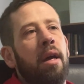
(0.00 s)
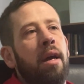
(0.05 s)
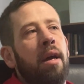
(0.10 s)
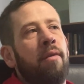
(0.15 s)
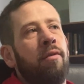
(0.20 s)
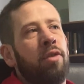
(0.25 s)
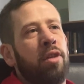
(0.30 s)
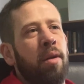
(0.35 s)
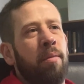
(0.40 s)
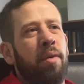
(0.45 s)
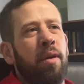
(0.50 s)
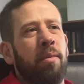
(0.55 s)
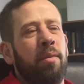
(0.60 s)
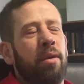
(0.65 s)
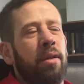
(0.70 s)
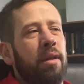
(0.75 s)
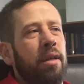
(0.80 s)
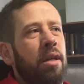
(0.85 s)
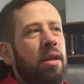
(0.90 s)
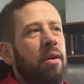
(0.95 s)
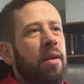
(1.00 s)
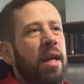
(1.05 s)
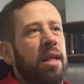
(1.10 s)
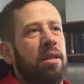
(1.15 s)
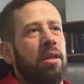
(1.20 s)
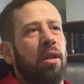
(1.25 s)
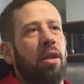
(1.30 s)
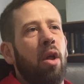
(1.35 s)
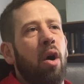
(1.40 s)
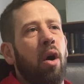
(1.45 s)
For some people, that's
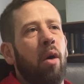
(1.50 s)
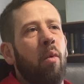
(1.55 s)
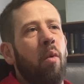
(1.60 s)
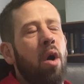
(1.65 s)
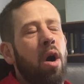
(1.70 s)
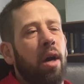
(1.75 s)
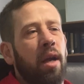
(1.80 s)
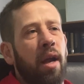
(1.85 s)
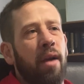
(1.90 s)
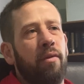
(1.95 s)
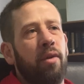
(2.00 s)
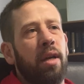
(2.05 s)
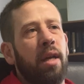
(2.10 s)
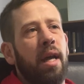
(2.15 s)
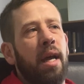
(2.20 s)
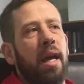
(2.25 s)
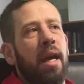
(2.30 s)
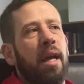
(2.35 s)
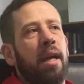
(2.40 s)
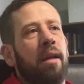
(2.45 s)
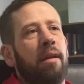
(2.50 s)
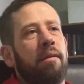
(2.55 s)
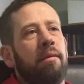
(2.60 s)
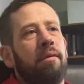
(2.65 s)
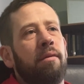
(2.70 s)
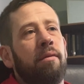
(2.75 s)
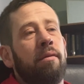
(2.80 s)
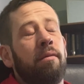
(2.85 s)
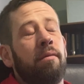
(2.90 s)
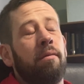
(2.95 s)
a long walk every day.
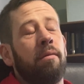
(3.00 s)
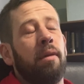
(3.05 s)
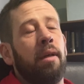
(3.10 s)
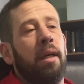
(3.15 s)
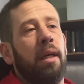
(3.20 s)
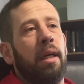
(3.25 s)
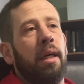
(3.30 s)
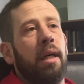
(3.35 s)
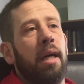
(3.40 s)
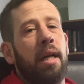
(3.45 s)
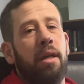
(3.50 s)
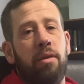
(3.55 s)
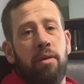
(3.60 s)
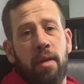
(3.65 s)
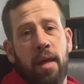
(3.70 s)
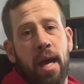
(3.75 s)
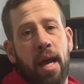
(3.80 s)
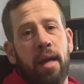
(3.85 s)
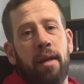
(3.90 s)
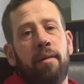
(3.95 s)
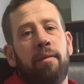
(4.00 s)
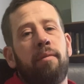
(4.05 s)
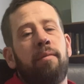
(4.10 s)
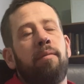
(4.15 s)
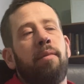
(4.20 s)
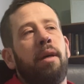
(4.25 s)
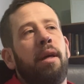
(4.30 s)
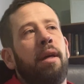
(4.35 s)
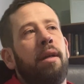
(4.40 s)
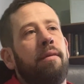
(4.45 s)
I do that,
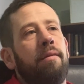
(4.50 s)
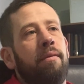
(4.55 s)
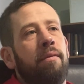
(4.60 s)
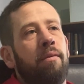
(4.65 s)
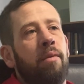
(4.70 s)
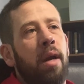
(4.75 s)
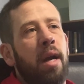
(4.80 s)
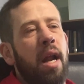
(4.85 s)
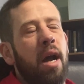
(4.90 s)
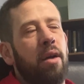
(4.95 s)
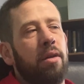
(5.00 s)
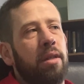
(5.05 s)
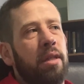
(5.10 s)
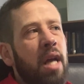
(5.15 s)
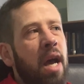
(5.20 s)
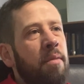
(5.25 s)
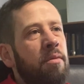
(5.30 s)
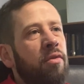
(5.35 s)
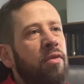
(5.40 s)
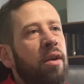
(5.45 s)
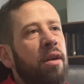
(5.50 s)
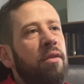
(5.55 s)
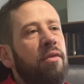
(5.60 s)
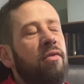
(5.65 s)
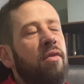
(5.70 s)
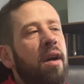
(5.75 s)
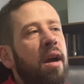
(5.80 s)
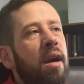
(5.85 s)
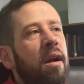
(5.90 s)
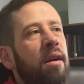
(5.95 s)
but right now it's time in front of the
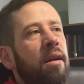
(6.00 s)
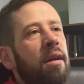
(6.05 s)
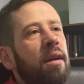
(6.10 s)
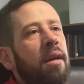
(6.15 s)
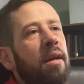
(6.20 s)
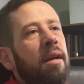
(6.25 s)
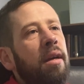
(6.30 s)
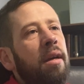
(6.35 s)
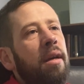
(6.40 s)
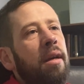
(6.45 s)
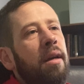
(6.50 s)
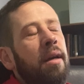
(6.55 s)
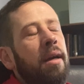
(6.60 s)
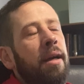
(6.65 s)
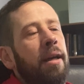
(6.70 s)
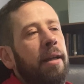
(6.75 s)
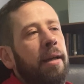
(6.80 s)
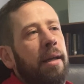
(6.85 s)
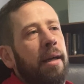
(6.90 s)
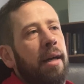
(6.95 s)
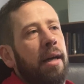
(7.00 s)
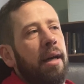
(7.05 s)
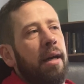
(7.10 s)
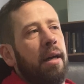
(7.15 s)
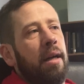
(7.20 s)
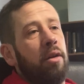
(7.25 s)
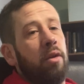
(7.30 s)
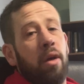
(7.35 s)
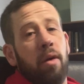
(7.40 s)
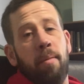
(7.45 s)
fire. And I
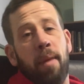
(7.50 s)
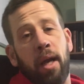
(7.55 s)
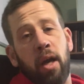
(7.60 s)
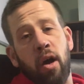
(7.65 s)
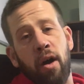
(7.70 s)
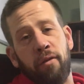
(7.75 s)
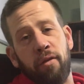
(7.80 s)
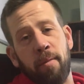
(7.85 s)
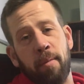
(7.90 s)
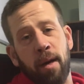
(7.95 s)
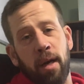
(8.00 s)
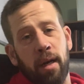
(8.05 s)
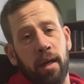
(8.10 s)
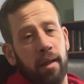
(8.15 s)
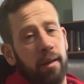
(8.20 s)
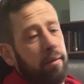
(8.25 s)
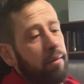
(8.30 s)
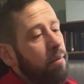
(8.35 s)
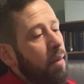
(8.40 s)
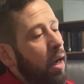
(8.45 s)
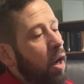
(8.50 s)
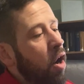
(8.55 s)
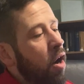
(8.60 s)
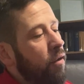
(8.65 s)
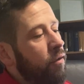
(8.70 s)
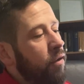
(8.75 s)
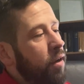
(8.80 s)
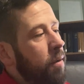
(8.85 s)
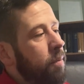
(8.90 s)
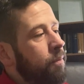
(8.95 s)
do that with my coffee mug, my
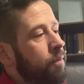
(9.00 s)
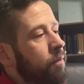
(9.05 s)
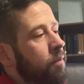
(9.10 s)
coffee.